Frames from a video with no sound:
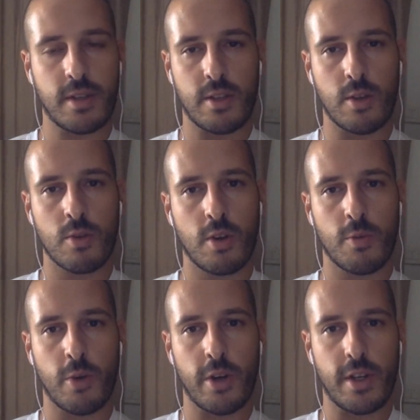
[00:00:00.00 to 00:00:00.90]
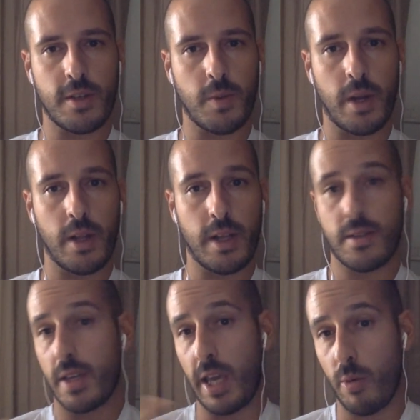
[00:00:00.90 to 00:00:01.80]
that don't convert as well as
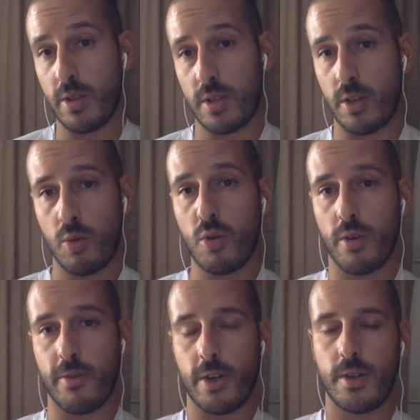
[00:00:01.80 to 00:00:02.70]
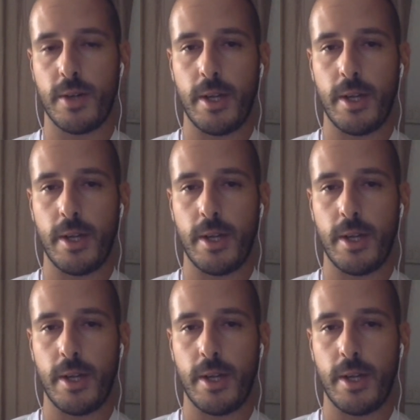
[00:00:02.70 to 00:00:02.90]
the keywords that do convert.